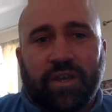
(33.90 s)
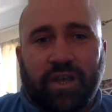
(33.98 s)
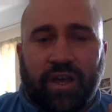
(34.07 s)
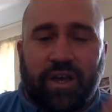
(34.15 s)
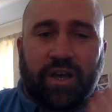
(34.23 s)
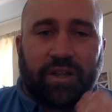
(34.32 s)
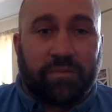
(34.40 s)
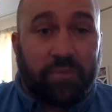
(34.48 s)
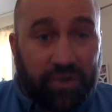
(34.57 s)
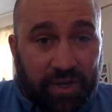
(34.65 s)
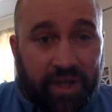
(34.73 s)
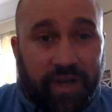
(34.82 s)
the
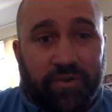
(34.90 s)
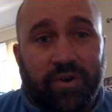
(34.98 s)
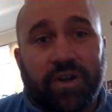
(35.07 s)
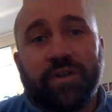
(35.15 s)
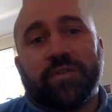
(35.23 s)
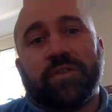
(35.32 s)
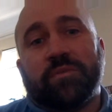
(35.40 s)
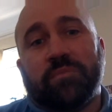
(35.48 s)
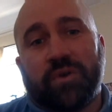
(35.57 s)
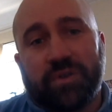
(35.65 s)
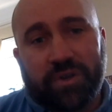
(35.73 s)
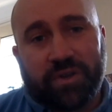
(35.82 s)
modern era,
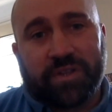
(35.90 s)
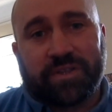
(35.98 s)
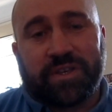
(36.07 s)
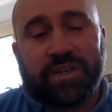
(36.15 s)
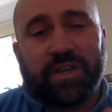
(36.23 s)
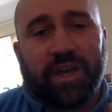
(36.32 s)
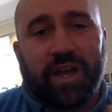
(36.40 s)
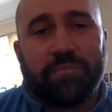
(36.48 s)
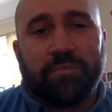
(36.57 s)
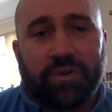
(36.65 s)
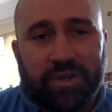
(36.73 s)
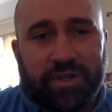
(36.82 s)
modernity, and
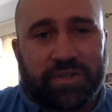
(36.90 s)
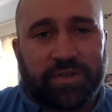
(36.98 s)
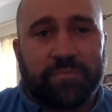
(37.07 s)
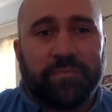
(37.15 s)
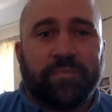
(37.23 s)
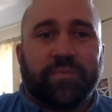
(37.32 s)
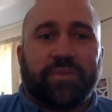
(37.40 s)
modernism.